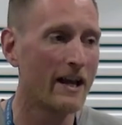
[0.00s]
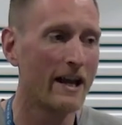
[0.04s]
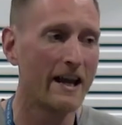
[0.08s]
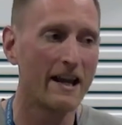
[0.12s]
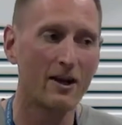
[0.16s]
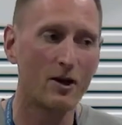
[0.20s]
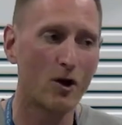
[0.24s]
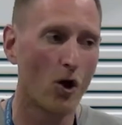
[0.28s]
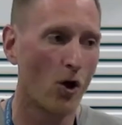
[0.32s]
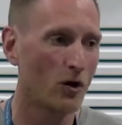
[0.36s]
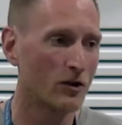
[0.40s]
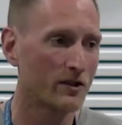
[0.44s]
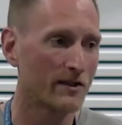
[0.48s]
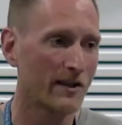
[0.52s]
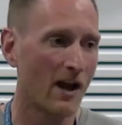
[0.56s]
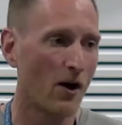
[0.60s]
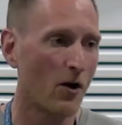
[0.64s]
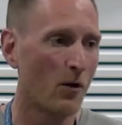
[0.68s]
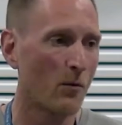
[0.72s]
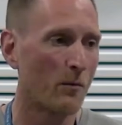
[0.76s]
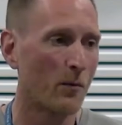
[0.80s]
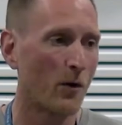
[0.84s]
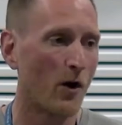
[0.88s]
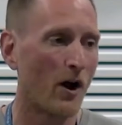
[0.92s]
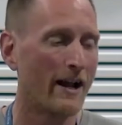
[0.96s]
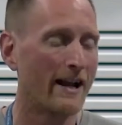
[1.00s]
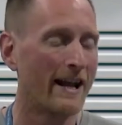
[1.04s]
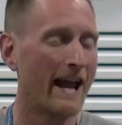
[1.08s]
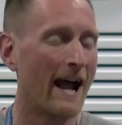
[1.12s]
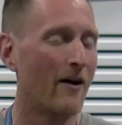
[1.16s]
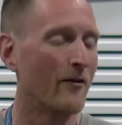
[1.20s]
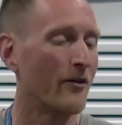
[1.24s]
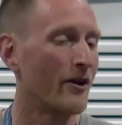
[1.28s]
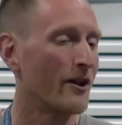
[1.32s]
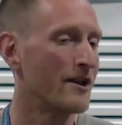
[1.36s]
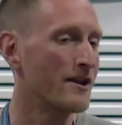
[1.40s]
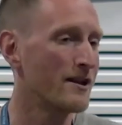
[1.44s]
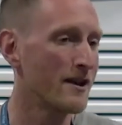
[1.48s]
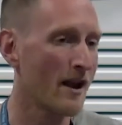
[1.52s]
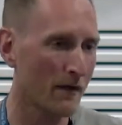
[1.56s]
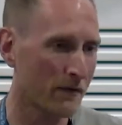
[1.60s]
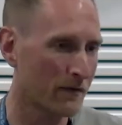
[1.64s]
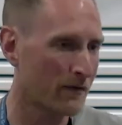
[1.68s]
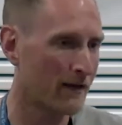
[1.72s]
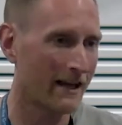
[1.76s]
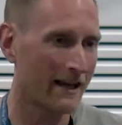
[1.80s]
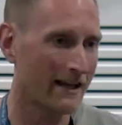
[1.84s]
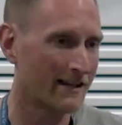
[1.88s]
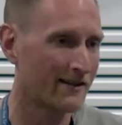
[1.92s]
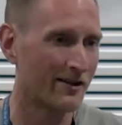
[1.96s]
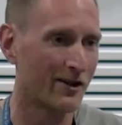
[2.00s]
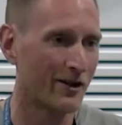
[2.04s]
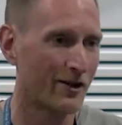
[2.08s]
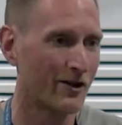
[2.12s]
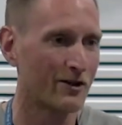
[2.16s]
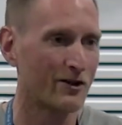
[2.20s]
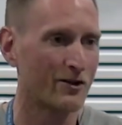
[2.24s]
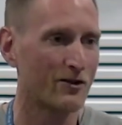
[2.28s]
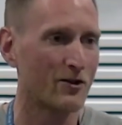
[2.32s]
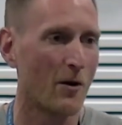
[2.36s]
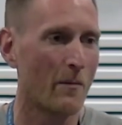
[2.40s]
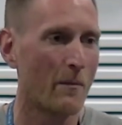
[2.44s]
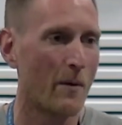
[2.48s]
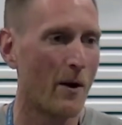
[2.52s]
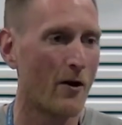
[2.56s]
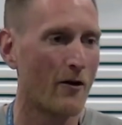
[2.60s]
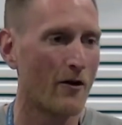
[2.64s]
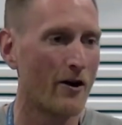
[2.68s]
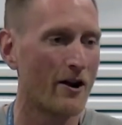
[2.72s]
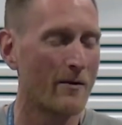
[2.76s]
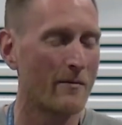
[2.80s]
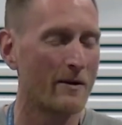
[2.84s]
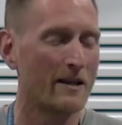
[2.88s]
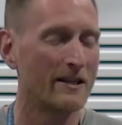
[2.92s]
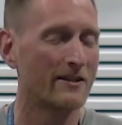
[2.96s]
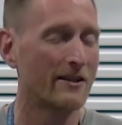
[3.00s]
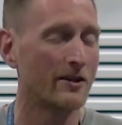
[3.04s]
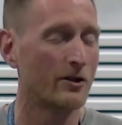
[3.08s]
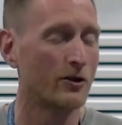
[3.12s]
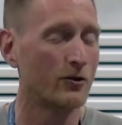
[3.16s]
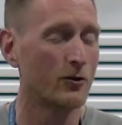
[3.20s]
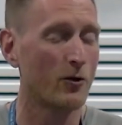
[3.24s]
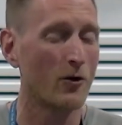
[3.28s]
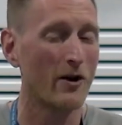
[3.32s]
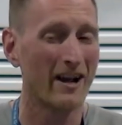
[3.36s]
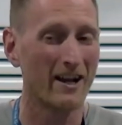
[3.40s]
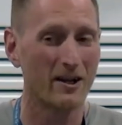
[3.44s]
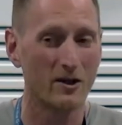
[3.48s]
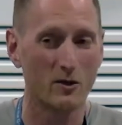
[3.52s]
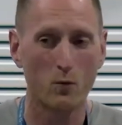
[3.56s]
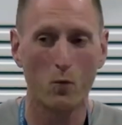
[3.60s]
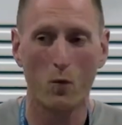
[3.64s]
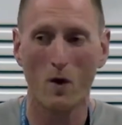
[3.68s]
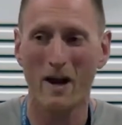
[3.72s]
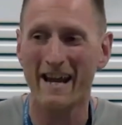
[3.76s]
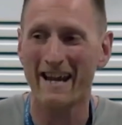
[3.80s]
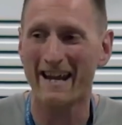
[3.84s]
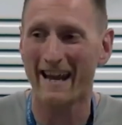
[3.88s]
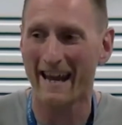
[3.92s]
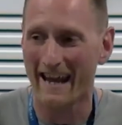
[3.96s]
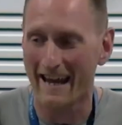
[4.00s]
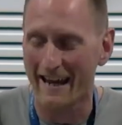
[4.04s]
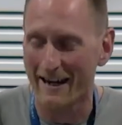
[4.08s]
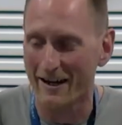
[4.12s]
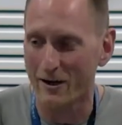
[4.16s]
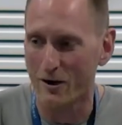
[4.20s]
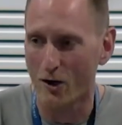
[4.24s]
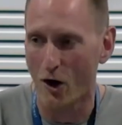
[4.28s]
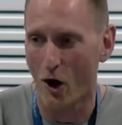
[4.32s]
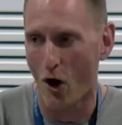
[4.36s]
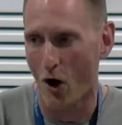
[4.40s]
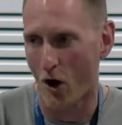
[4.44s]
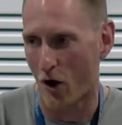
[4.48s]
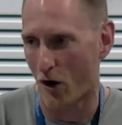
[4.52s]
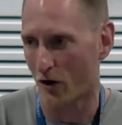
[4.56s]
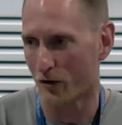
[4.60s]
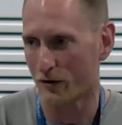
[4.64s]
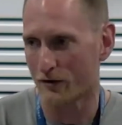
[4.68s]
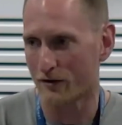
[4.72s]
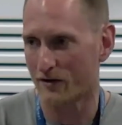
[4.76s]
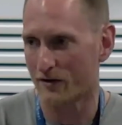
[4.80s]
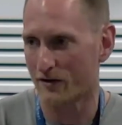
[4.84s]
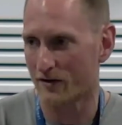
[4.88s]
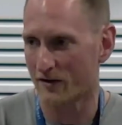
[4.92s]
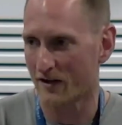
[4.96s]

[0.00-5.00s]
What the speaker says: need God's help right now, that nothing is going to stop our enemies destroying us, we need God.